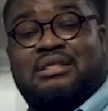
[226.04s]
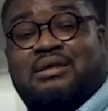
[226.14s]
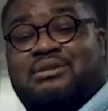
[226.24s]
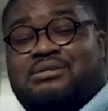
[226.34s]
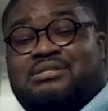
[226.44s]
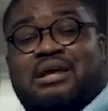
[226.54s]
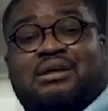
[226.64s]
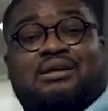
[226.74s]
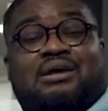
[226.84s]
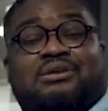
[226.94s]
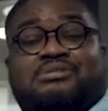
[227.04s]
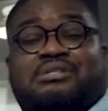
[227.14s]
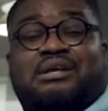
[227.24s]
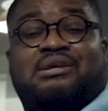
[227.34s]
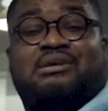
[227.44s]
That looks like
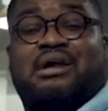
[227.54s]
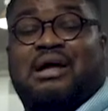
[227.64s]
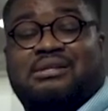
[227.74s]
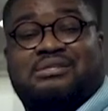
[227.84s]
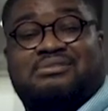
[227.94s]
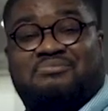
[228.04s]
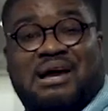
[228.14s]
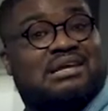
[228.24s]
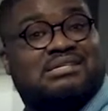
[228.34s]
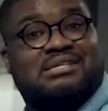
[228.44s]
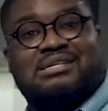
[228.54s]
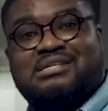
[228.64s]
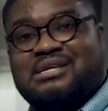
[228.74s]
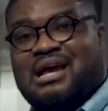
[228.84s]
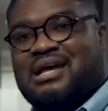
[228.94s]
understanding your cognitive
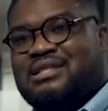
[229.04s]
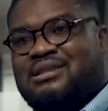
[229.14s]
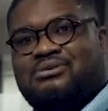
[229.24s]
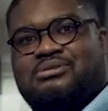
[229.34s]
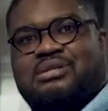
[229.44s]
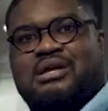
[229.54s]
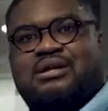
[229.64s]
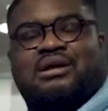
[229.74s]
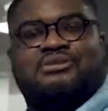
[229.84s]
biases, that looks like